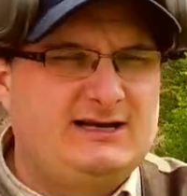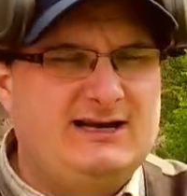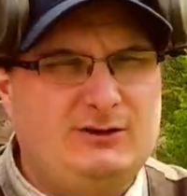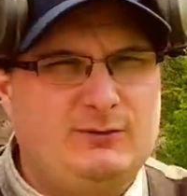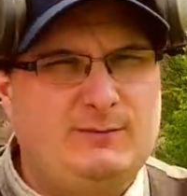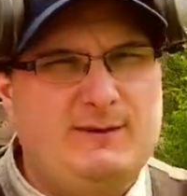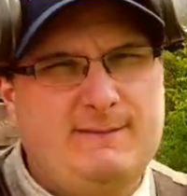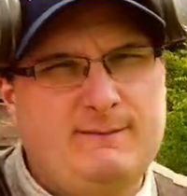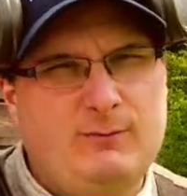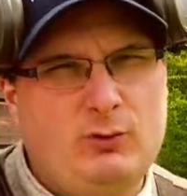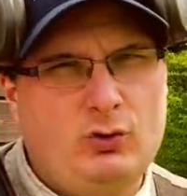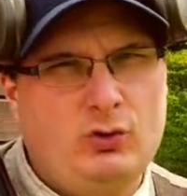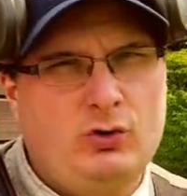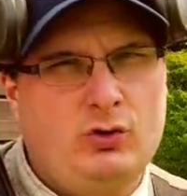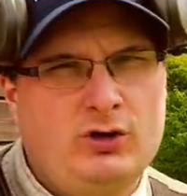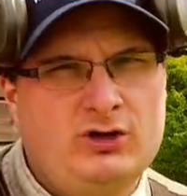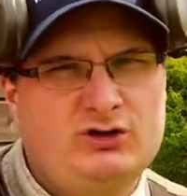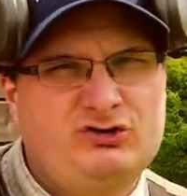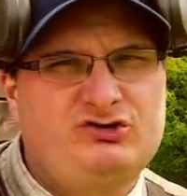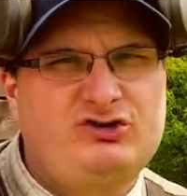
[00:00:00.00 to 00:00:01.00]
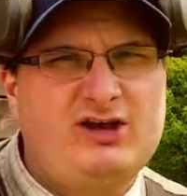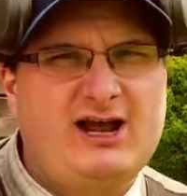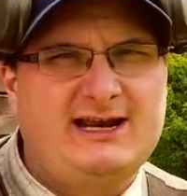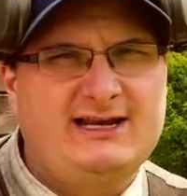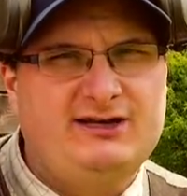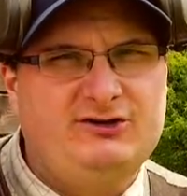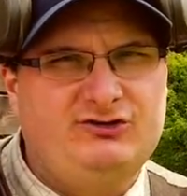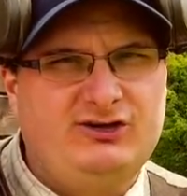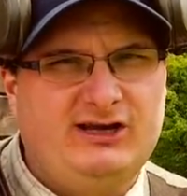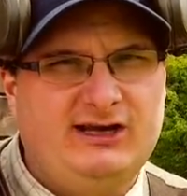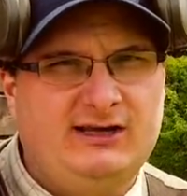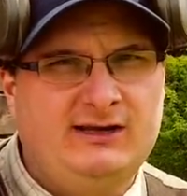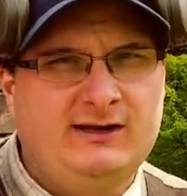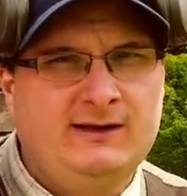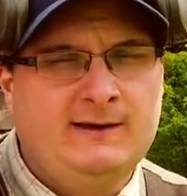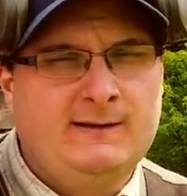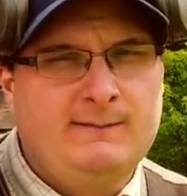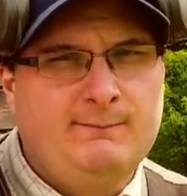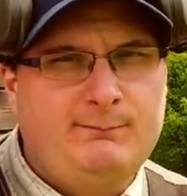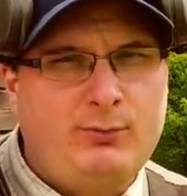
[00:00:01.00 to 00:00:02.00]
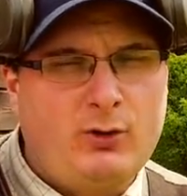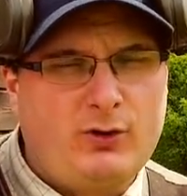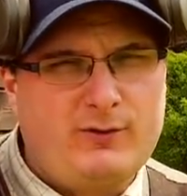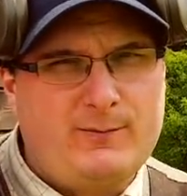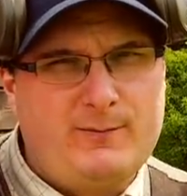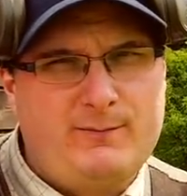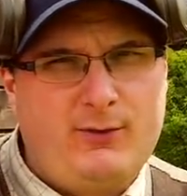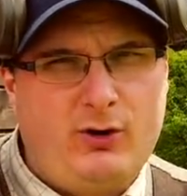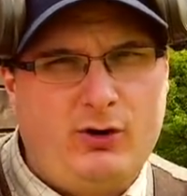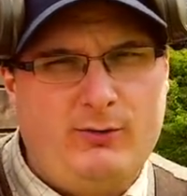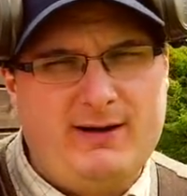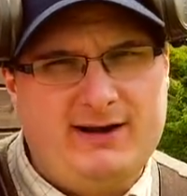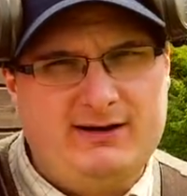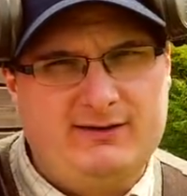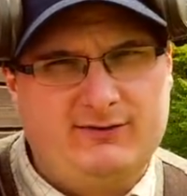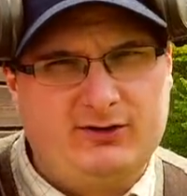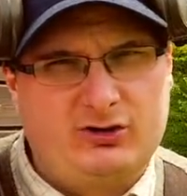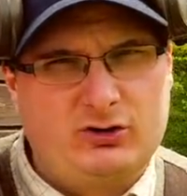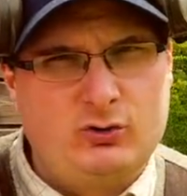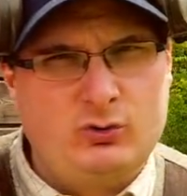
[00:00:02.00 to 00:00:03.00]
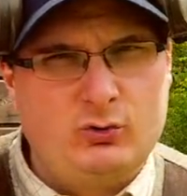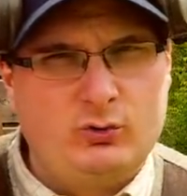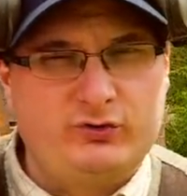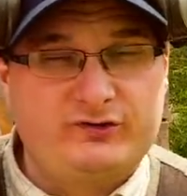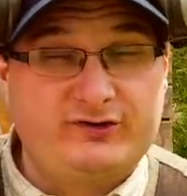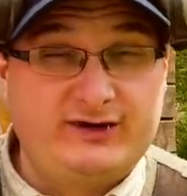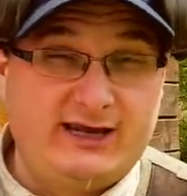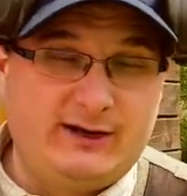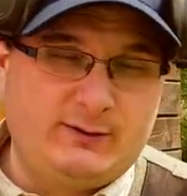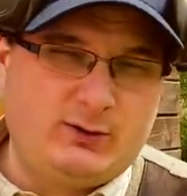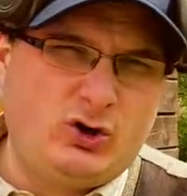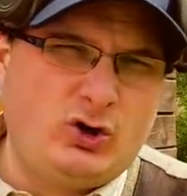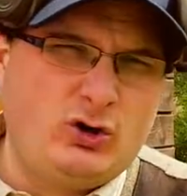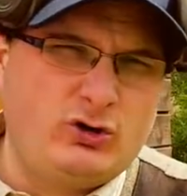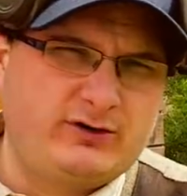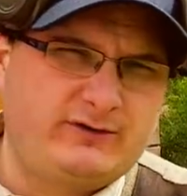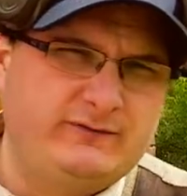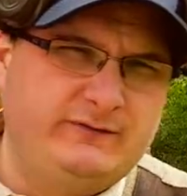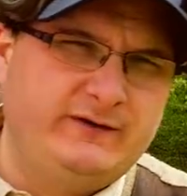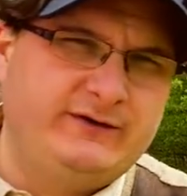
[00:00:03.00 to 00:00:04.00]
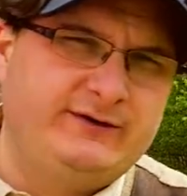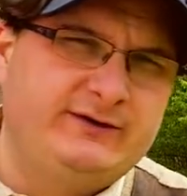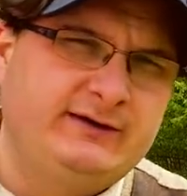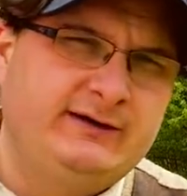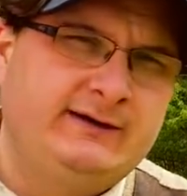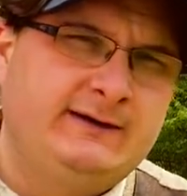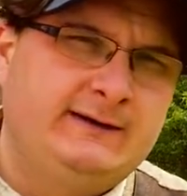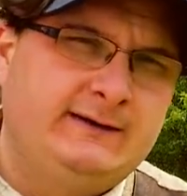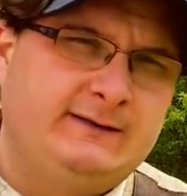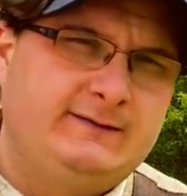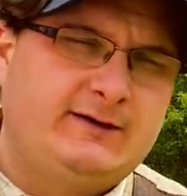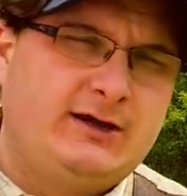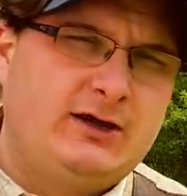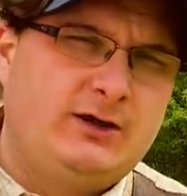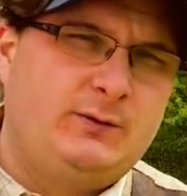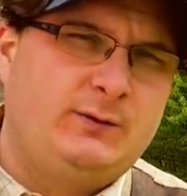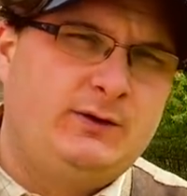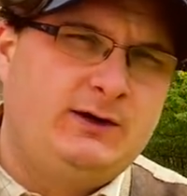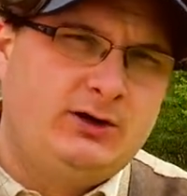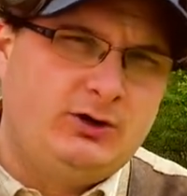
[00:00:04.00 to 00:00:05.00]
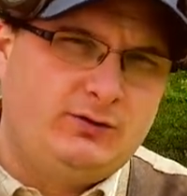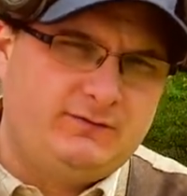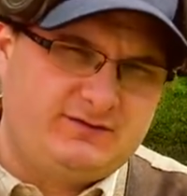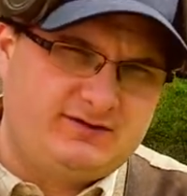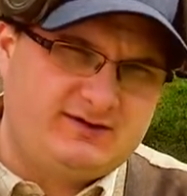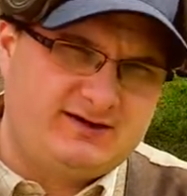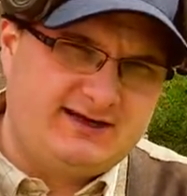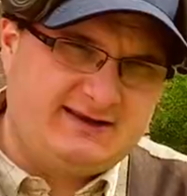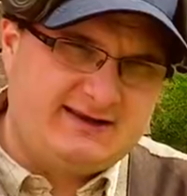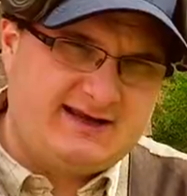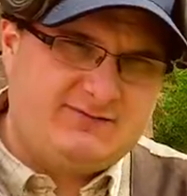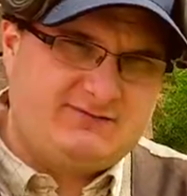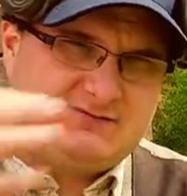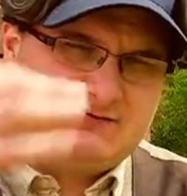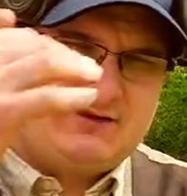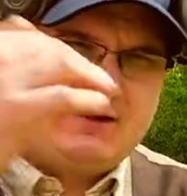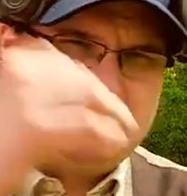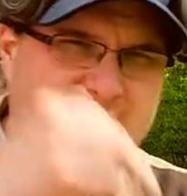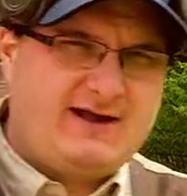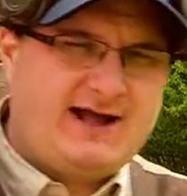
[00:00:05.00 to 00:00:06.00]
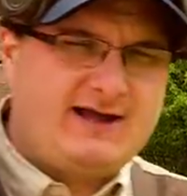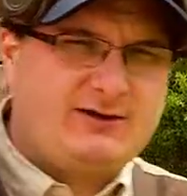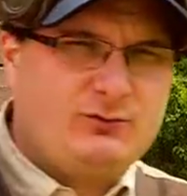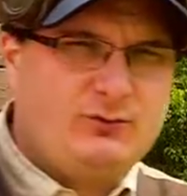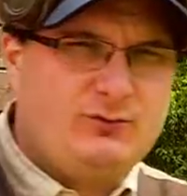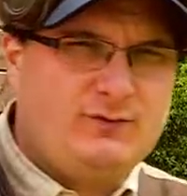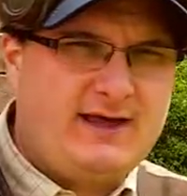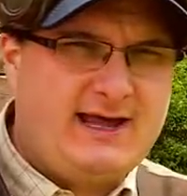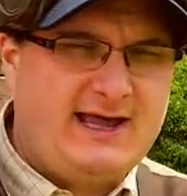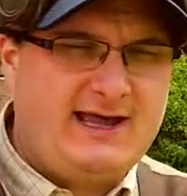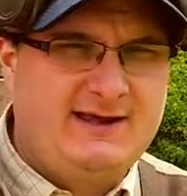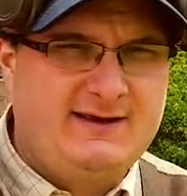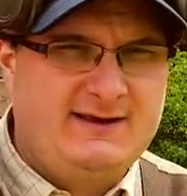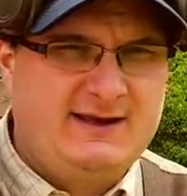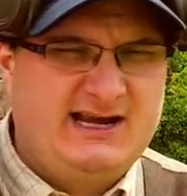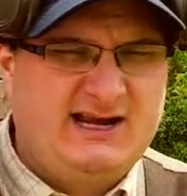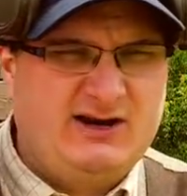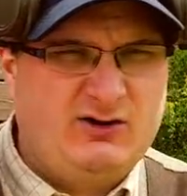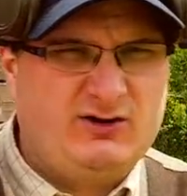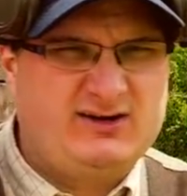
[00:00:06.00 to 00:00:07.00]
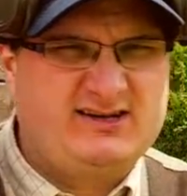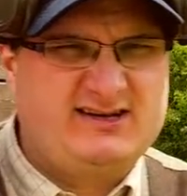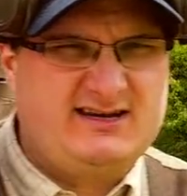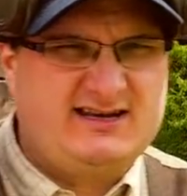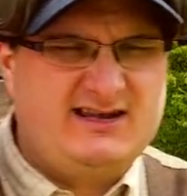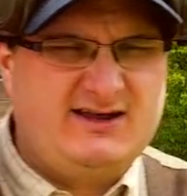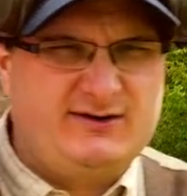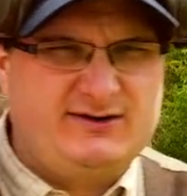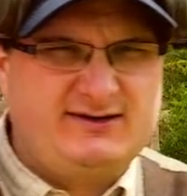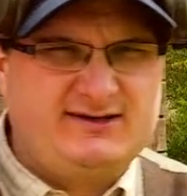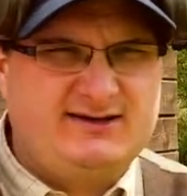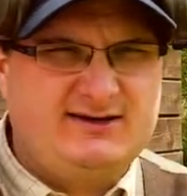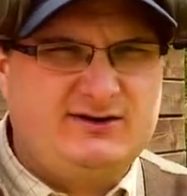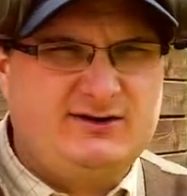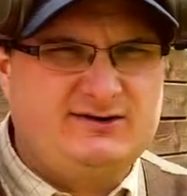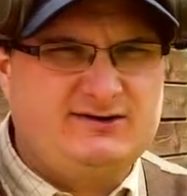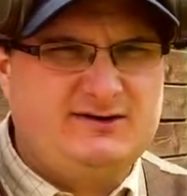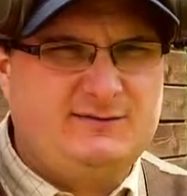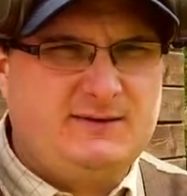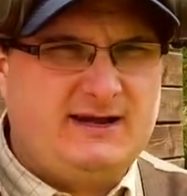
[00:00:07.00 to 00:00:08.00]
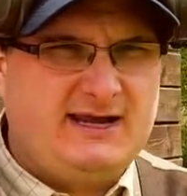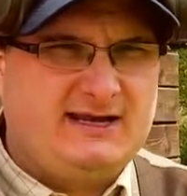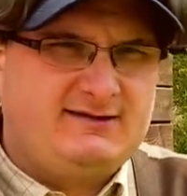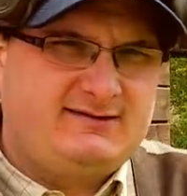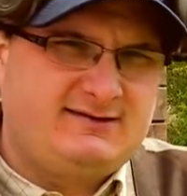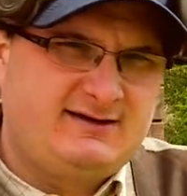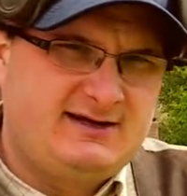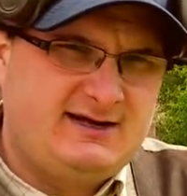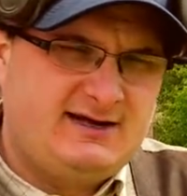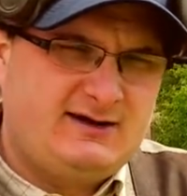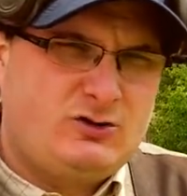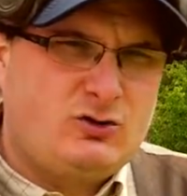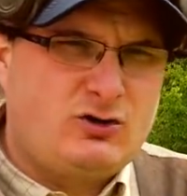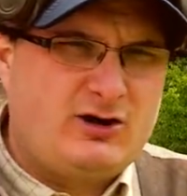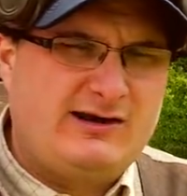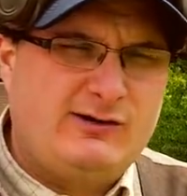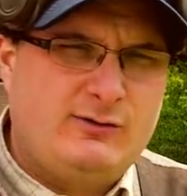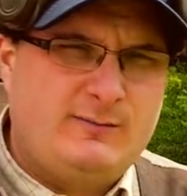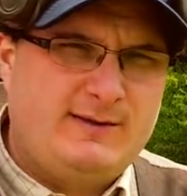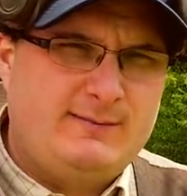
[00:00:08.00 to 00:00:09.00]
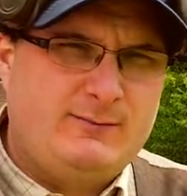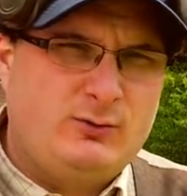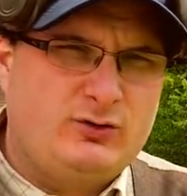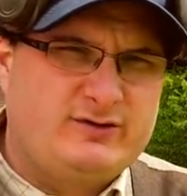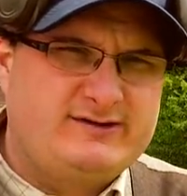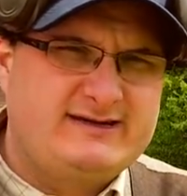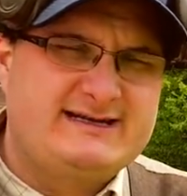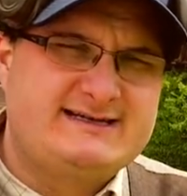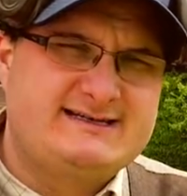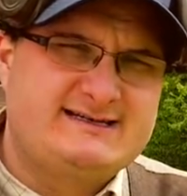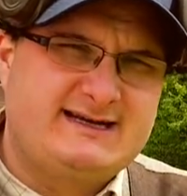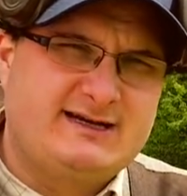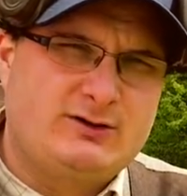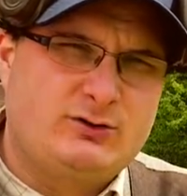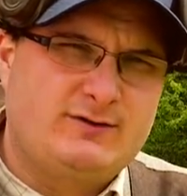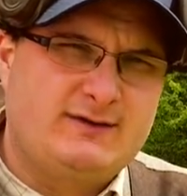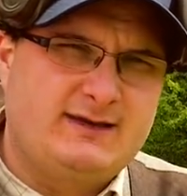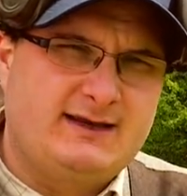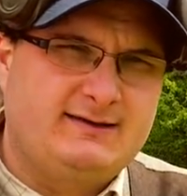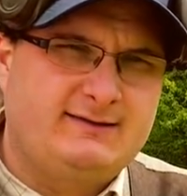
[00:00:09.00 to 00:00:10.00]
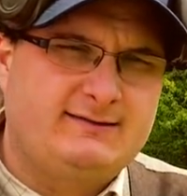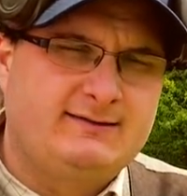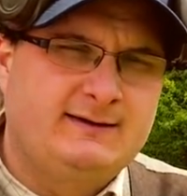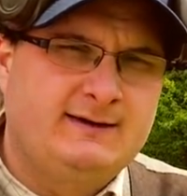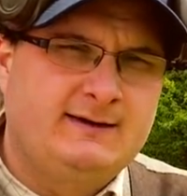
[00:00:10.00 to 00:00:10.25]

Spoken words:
a little bit more challenging, bottom end of the course here at Oxford. So obviously they've had all their nicey bits, got a little bit more testing on this.